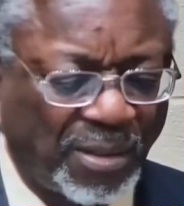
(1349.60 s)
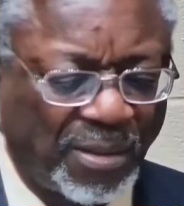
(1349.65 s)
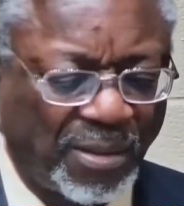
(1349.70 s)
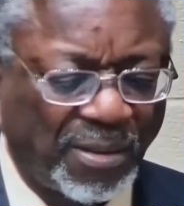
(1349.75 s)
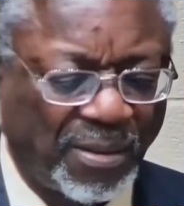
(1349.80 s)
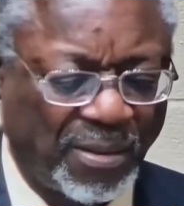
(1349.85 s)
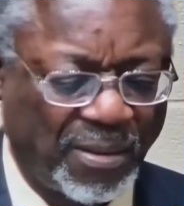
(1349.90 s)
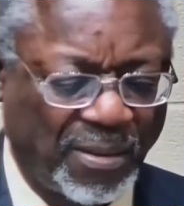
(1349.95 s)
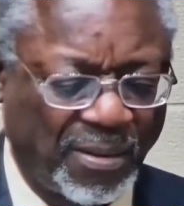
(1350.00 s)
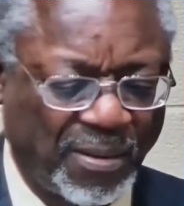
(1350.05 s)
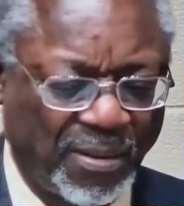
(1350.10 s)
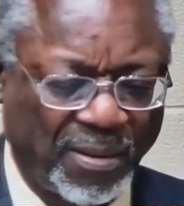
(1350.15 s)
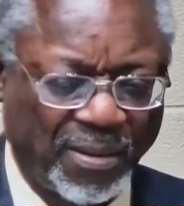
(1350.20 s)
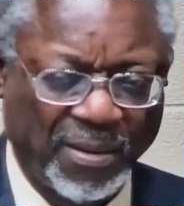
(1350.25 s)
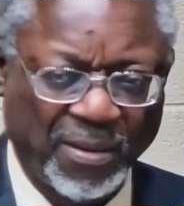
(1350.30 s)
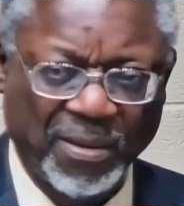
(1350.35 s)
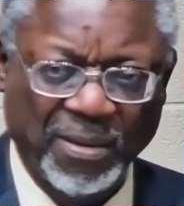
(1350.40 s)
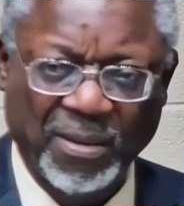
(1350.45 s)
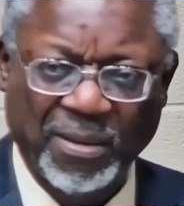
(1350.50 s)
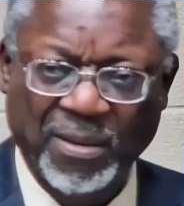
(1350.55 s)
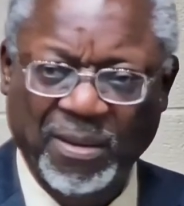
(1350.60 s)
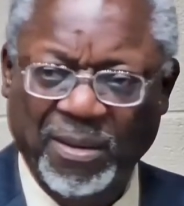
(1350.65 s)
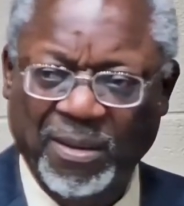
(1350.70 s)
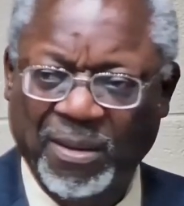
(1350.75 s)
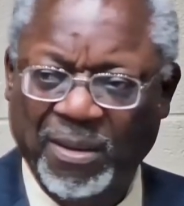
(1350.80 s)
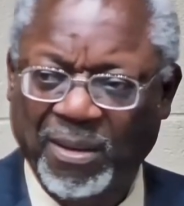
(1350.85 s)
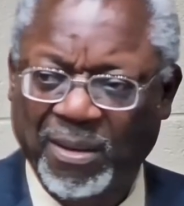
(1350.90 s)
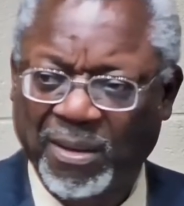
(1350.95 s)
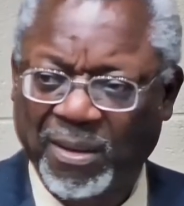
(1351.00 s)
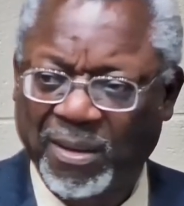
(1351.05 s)

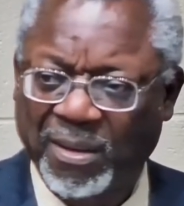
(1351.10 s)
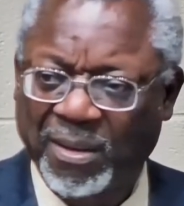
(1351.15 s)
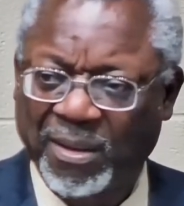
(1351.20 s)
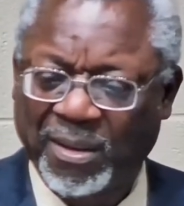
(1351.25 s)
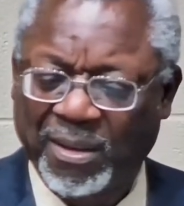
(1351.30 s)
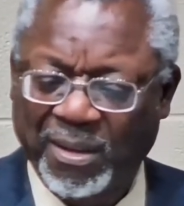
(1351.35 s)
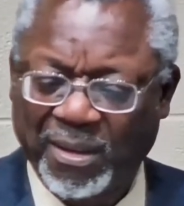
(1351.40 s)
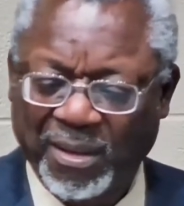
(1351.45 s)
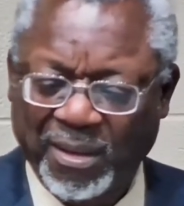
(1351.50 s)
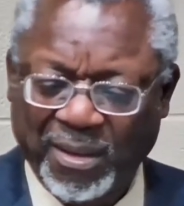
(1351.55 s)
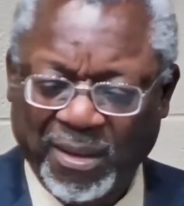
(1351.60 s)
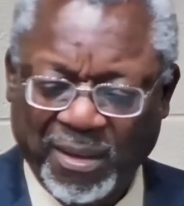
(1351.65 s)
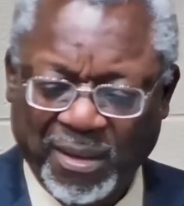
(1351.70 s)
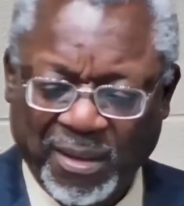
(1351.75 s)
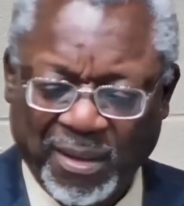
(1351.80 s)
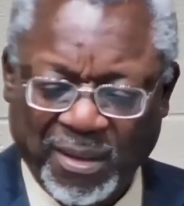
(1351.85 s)
(silence)